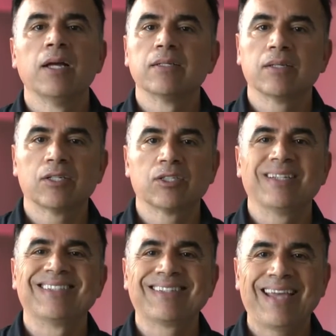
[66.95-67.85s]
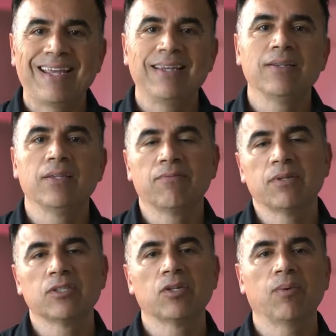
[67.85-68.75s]
such scaling
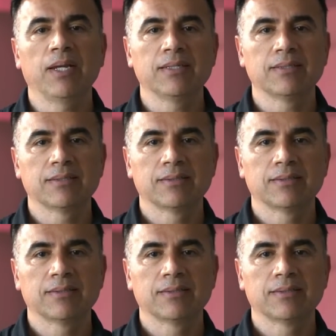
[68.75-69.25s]
different terrains.